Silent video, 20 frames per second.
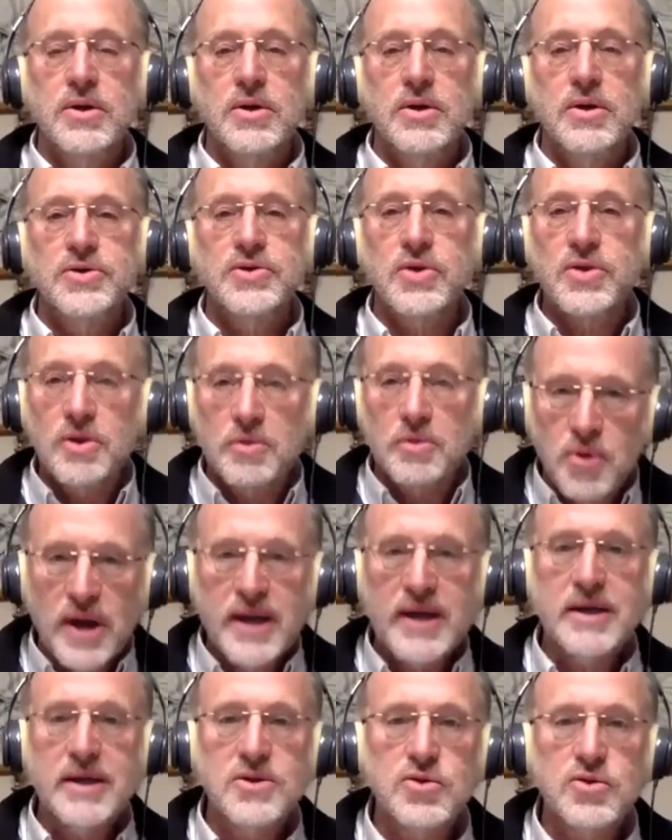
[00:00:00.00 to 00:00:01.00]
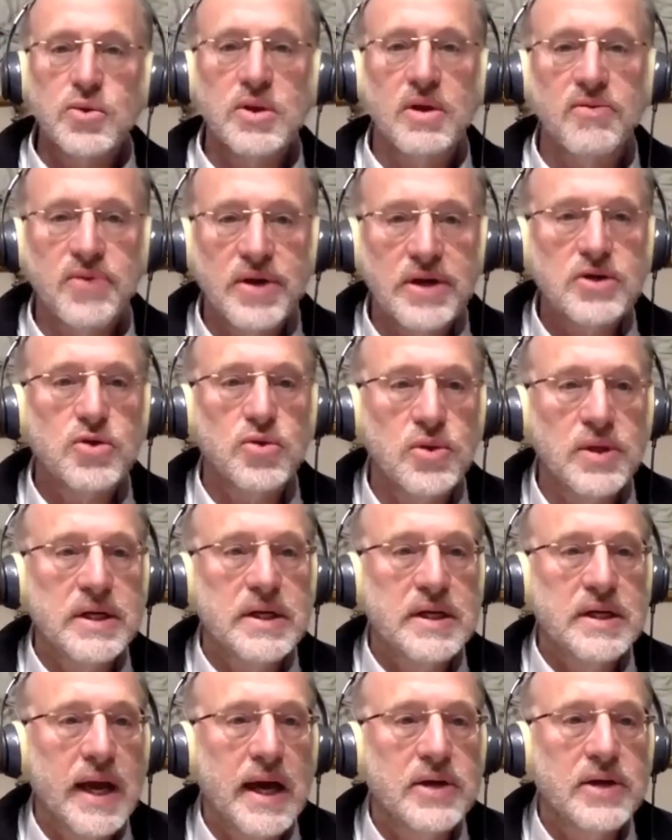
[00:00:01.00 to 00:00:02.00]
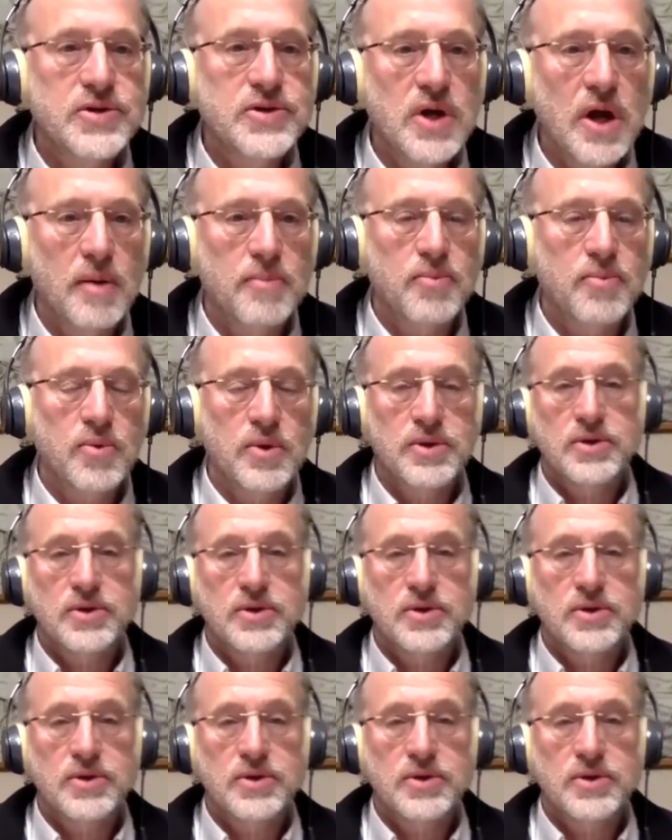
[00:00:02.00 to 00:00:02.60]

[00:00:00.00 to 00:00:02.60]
So their brains will eventually catch up when